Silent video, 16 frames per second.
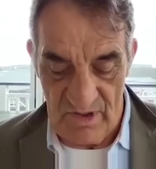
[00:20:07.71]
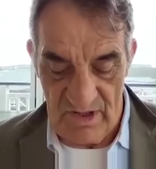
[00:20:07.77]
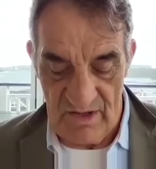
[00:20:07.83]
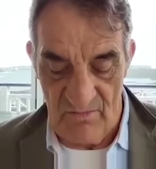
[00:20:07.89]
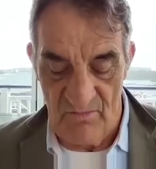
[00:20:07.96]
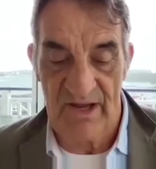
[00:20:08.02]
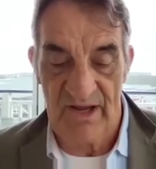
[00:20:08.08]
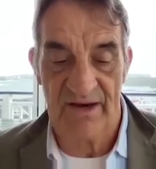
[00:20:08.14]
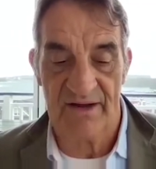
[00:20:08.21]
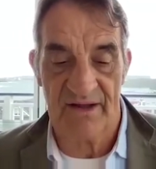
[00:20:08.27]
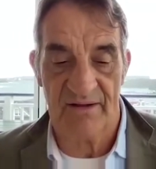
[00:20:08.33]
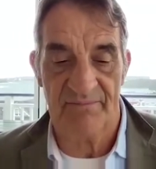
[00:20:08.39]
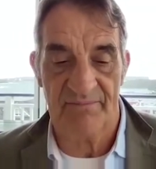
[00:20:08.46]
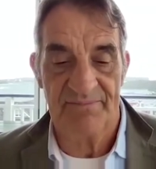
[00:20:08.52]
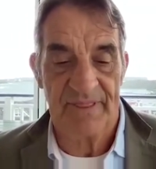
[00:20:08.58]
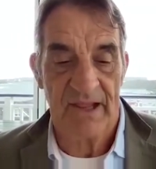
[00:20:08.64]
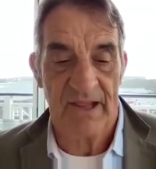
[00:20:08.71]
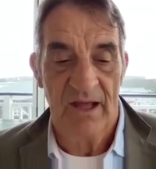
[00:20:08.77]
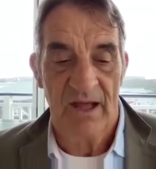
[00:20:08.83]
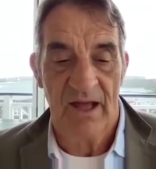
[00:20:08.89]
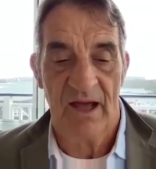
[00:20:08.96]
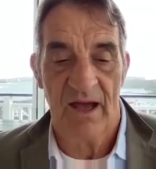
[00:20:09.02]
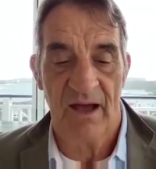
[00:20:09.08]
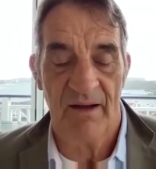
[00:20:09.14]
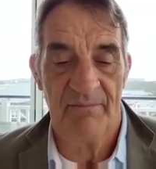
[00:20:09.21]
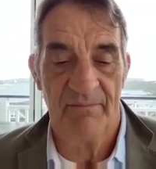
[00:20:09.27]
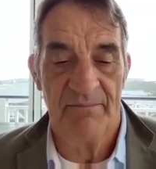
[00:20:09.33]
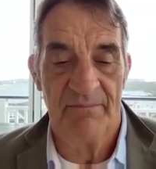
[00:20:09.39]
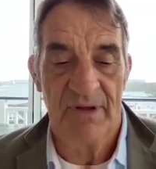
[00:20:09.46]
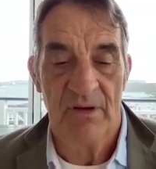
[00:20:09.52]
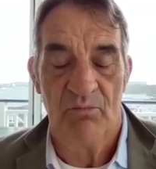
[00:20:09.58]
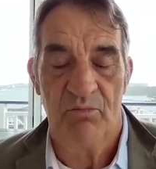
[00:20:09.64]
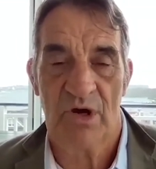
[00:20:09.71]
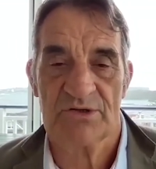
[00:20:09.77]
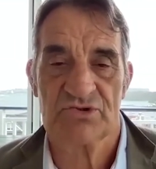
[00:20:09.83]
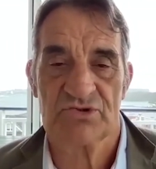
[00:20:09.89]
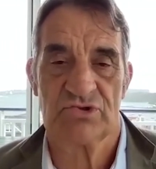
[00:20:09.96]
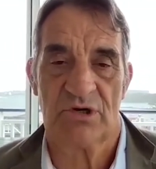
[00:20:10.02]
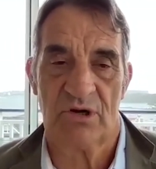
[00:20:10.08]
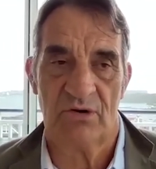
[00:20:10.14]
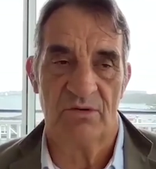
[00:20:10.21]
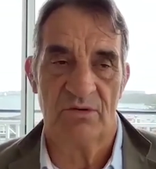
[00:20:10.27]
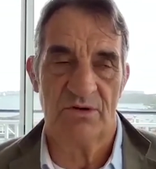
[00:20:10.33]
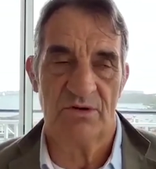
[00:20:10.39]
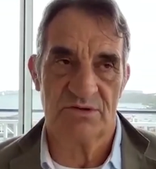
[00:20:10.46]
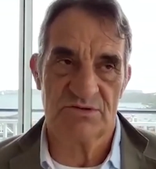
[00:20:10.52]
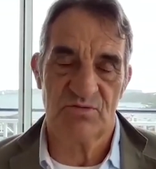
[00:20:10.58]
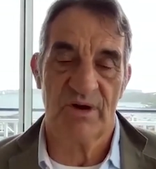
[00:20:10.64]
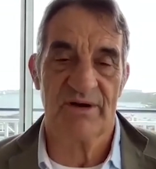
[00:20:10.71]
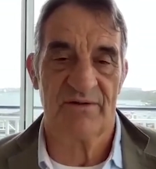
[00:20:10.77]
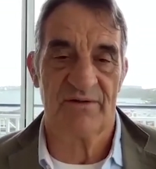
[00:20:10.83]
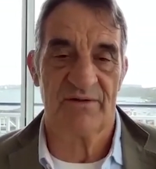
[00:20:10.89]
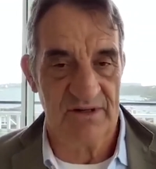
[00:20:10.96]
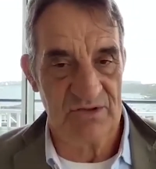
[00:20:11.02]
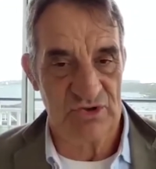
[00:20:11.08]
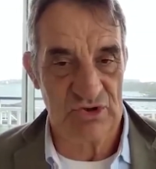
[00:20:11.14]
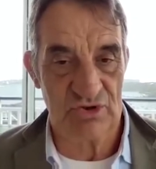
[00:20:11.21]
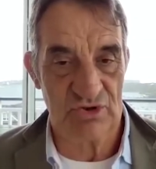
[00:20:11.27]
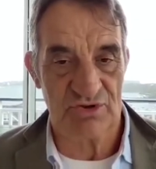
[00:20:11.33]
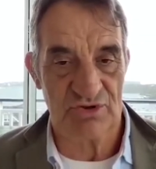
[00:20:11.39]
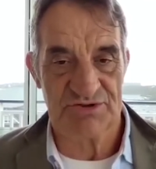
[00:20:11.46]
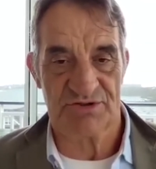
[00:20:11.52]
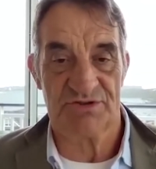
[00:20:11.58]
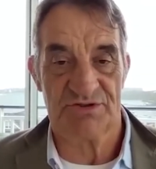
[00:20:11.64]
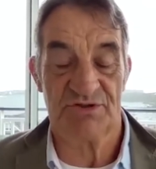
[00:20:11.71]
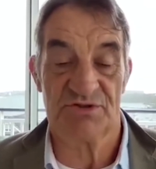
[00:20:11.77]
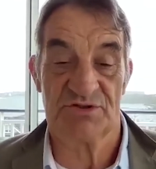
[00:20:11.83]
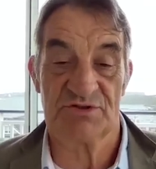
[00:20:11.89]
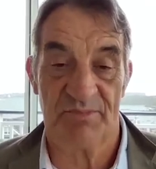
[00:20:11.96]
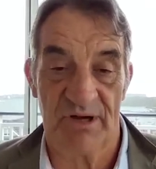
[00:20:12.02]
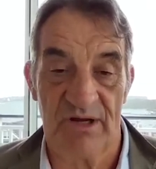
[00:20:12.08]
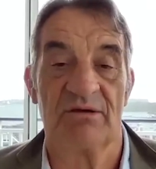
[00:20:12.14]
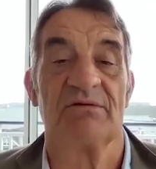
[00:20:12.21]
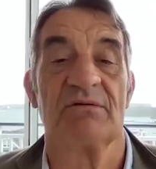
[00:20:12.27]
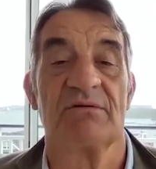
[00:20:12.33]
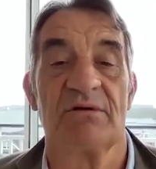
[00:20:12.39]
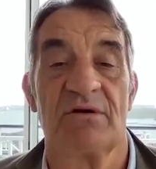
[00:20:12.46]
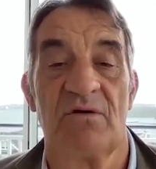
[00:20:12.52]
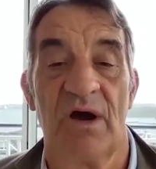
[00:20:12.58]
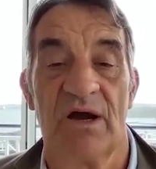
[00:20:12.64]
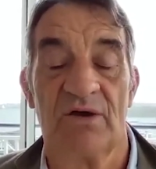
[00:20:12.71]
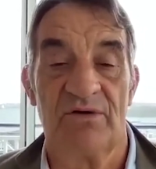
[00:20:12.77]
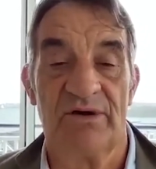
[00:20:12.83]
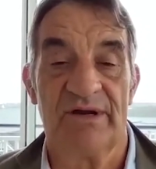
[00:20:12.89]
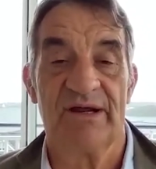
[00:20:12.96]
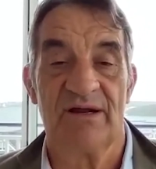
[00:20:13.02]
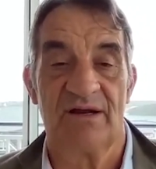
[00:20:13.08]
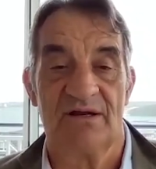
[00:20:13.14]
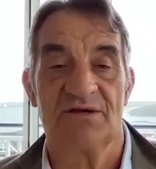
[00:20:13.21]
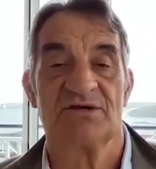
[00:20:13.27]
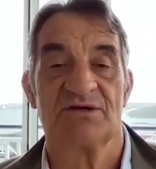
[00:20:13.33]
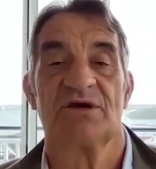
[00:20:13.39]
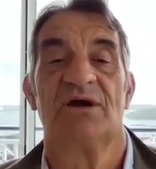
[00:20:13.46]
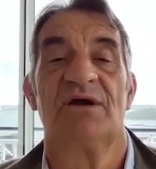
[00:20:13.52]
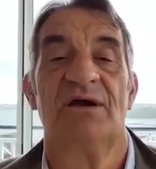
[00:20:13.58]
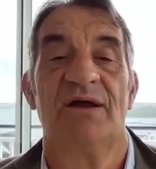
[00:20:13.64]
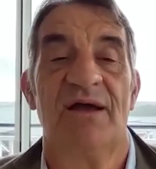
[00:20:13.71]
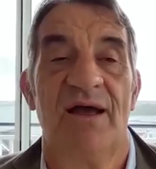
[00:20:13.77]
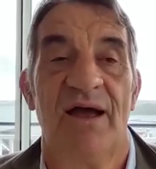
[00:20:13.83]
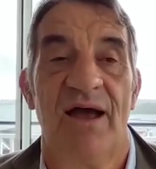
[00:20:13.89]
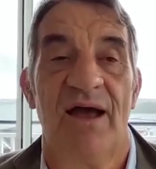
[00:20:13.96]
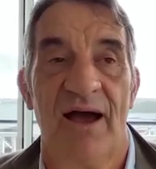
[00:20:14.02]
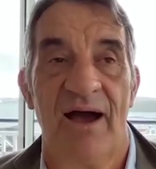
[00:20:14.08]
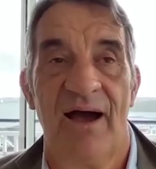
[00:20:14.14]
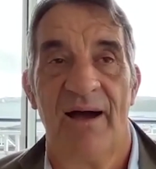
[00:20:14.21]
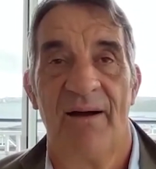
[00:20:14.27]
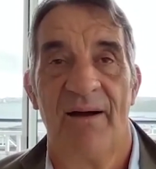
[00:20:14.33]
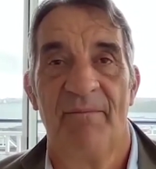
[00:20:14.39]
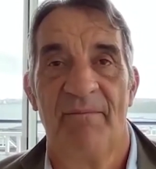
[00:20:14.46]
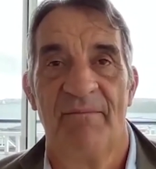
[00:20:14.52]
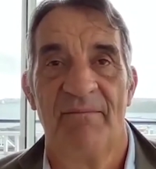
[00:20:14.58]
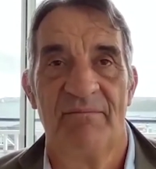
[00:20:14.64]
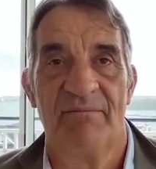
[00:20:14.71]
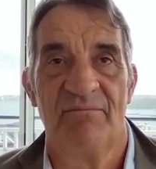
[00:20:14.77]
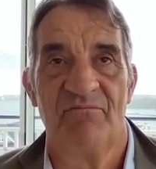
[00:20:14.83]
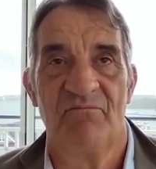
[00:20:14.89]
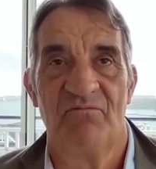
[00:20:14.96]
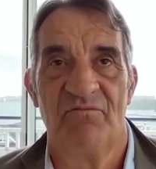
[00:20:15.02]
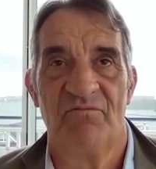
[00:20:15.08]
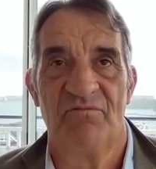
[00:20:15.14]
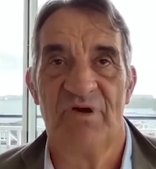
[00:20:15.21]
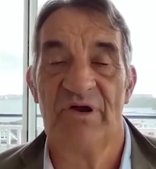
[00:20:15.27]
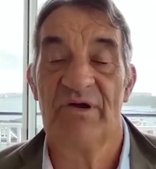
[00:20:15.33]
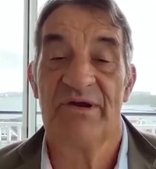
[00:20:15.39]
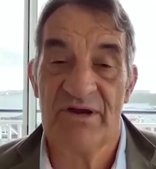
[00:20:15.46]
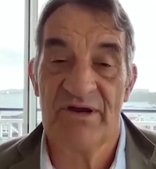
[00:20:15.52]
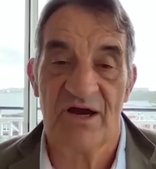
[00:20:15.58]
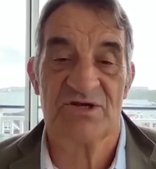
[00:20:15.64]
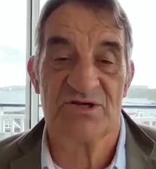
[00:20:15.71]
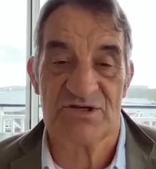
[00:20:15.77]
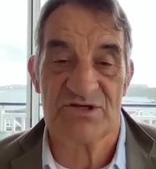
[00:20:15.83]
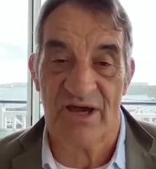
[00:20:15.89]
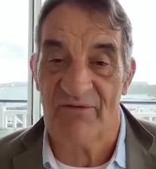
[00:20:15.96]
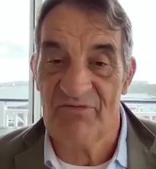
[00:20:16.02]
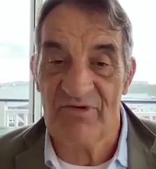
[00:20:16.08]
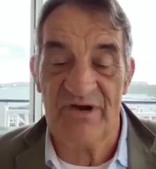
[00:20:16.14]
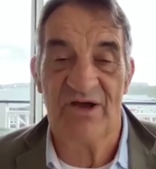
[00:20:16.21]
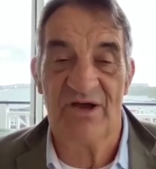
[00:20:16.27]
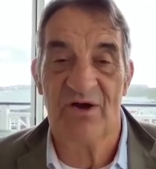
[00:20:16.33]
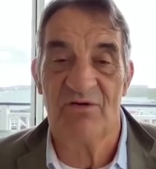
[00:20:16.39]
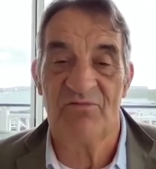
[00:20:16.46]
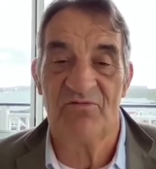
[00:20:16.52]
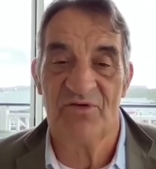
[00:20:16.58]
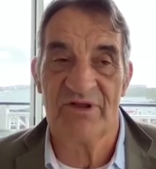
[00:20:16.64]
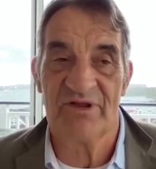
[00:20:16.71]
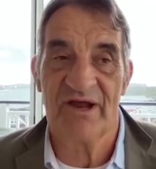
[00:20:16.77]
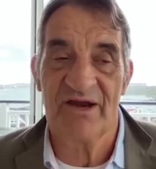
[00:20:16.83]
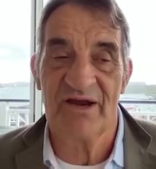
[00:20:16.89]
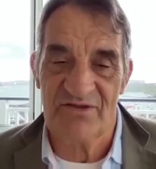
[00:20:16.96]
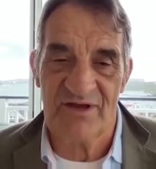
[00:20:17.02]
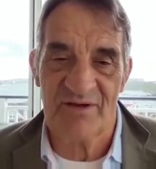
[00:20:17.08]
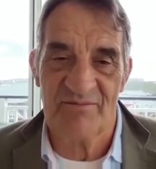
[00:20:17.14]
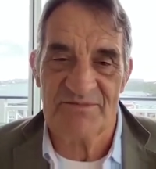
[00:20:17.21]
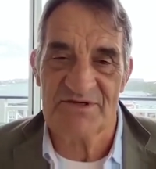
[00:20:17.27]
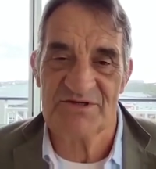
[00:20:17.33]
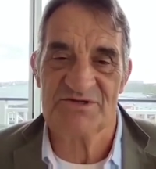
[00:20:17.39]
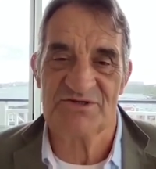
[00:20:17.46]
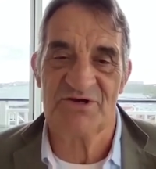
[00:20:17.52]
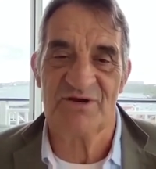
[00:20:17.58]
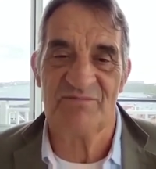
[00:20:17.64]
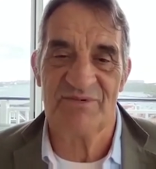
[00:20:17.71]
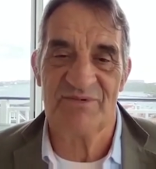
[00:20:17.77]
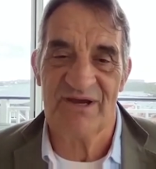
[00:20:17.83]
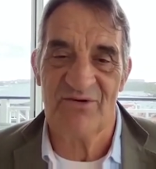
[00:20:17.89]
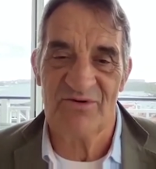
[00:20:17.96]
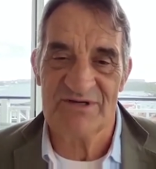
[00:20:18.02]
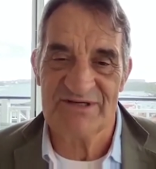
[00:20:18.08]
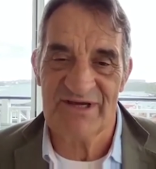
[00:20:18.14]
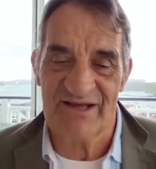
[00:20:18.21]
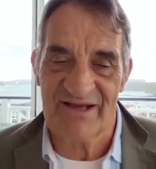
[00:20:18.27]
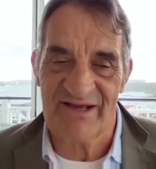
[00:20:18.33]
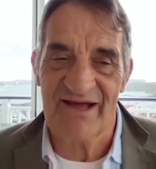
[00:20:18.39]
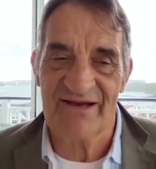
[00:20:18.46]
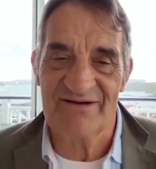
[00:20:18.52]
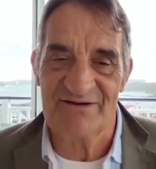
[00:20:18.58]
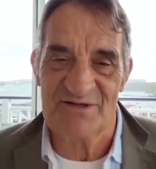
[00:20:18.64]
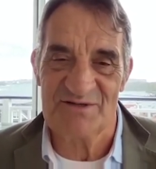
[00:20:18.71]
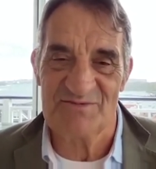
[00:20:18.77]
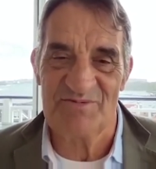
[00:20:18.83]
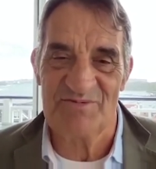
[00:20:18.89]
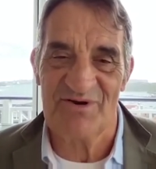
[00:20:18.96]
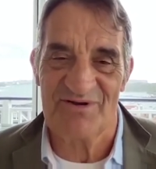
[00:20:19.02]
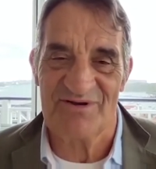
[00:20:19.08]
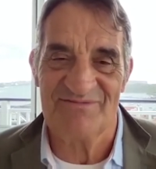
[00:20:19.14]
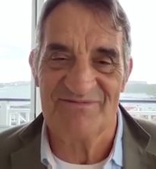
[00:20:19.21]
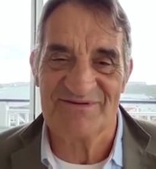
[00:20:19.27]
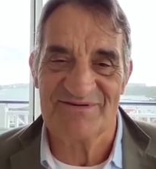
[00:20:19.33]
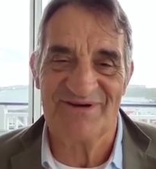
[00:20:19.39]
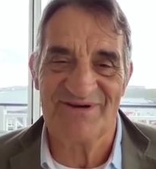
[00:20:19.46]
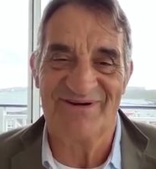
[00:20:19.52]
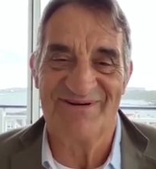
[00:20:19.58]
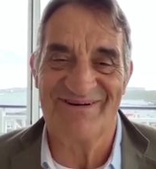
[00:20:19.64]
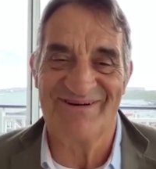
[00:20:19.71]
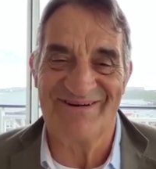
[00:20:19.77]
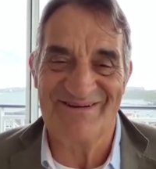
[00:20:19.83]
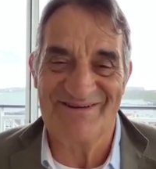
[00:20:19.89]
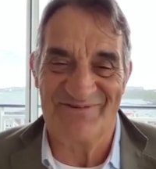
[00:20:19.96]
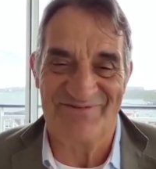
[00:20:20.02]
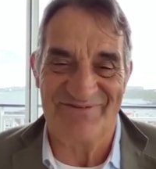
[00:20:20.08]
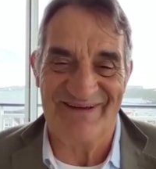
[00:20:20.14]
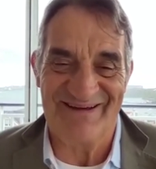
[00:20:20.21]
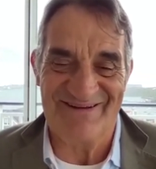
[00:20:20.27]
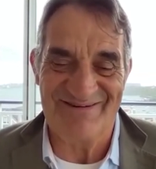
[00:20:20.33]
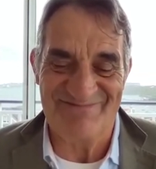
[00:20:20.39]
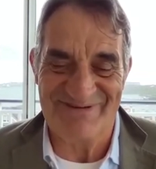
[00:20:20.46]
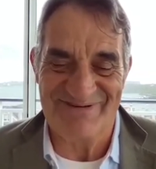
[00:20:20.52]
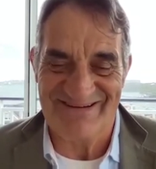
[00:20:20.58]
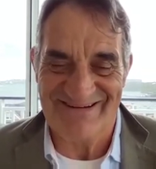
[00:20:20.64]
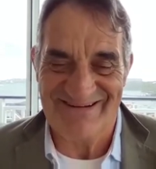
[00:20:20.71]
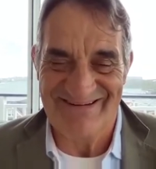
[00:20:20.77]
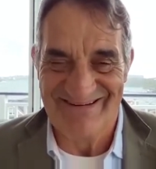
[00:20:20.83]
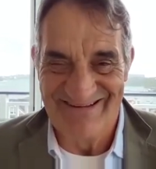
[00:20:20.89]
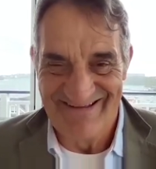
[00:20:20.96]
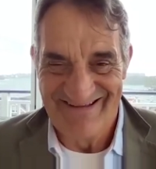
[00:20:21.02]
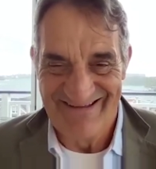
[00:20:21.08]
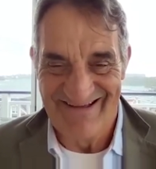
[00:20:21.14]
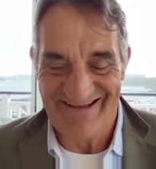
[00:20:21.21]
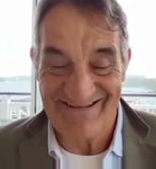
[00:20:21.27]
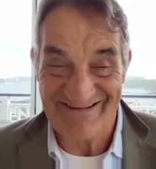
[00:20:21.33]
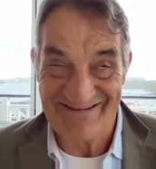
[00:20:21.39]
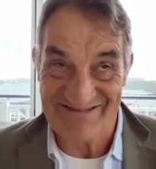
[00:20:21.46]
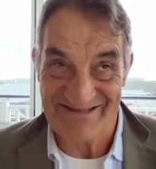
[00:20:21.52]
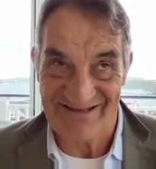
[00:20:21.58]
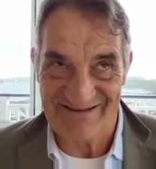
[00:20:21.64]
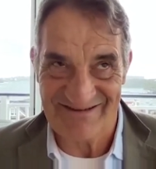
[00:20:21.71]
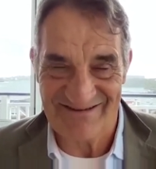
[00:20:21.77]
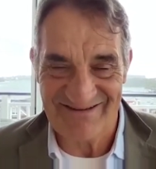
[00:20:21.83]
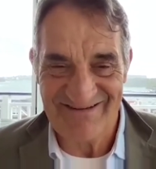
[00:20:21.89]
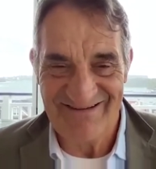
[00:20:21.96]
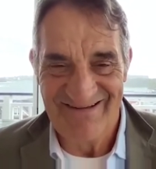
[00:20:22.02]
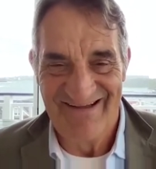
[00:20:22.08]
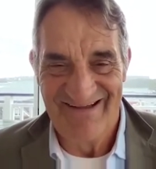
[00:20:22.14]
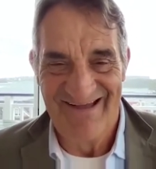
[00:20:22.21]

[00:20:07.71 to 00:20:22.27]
where we had a Potro, who was one of the Georgians who spoke quite good English. Very nice chap, very helpful. The only thing that disturbed me, he always had a gun in his pocket, which I always found a bit unsettling.